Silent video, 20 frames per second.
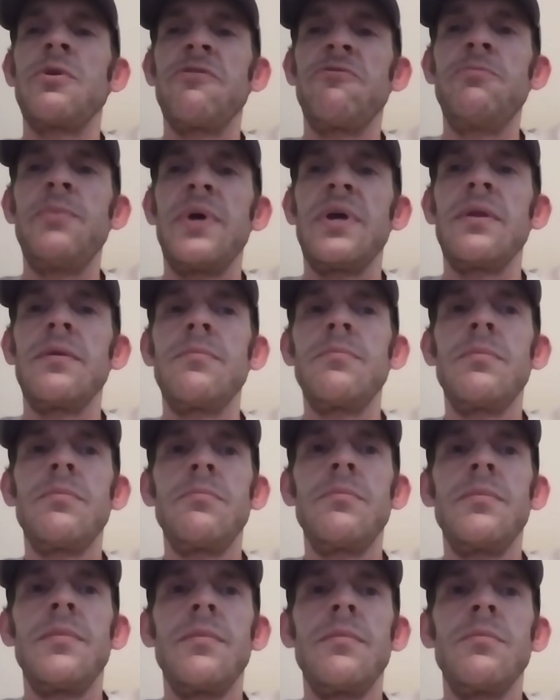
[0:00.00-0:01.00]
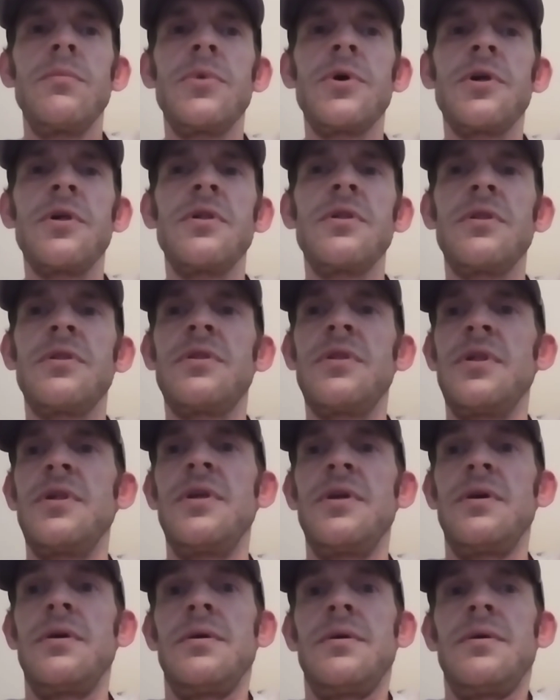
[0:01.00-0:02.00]
would have been, because
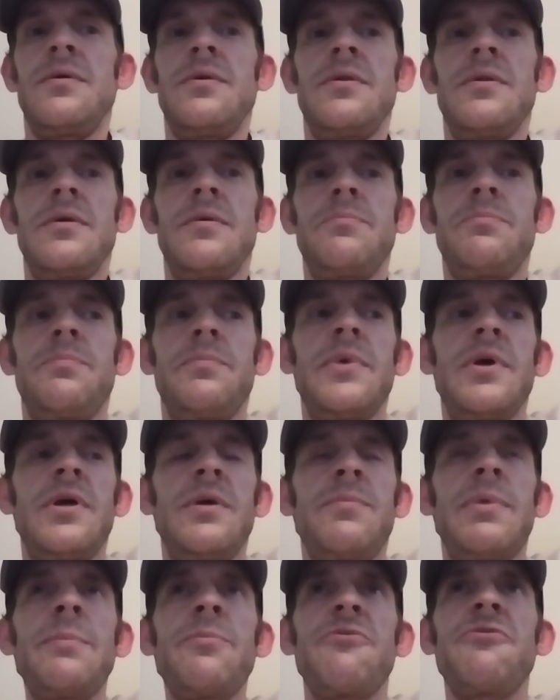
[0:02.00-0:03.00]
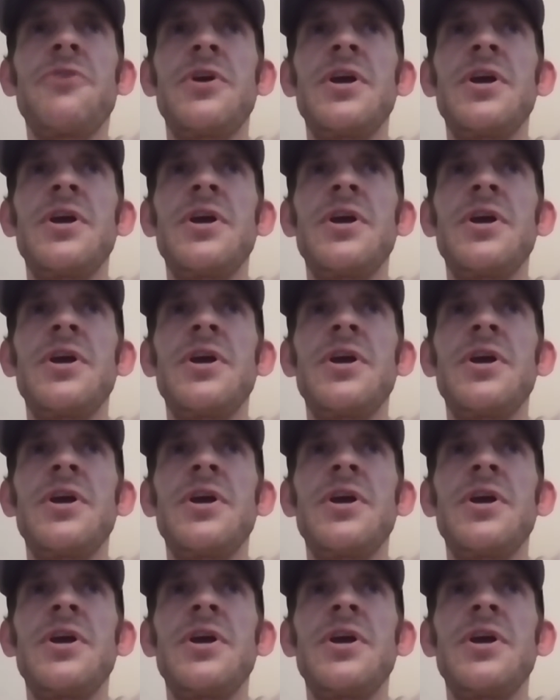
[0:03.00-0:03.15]
people